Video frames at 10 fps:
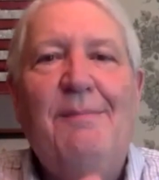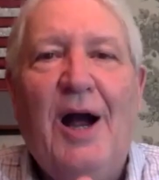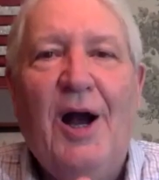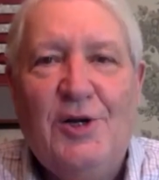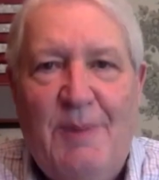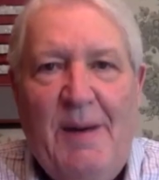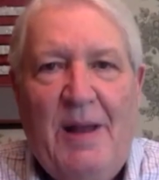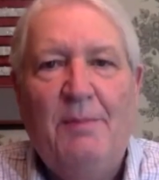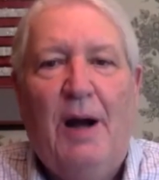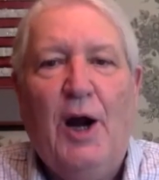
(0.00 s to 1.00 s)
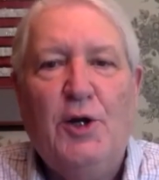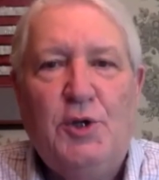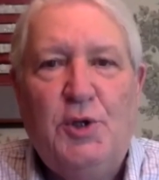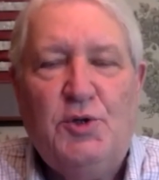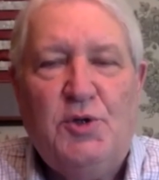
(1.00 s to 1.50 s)
Marge, my mother Marge
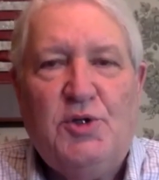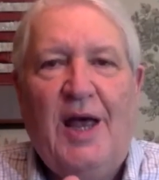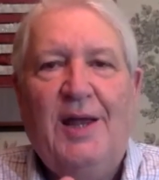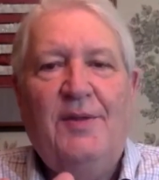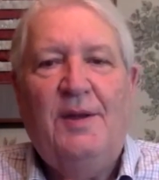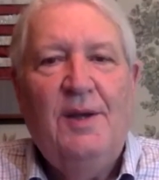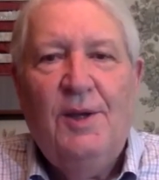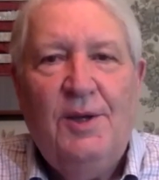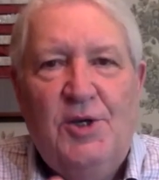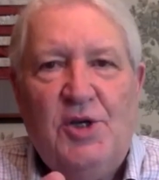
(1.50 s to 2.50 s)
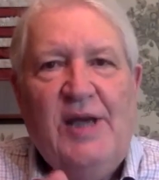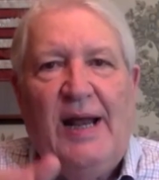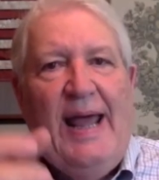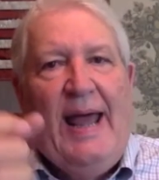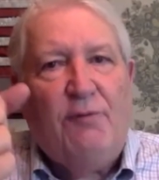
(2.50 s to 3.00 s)
used to say that you just got
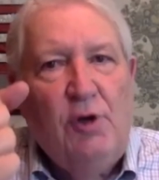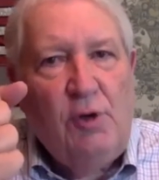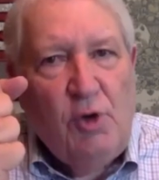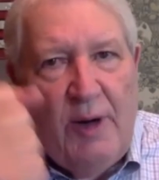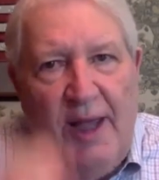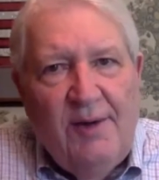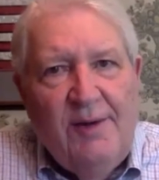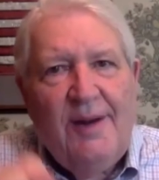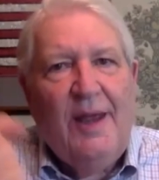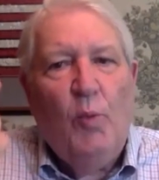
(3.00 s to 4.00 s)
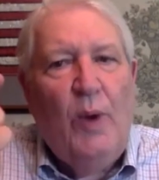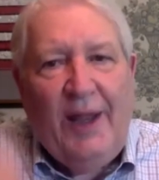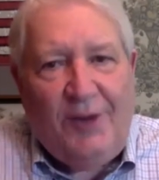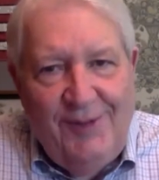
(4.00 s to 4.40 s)
to have grit and wit,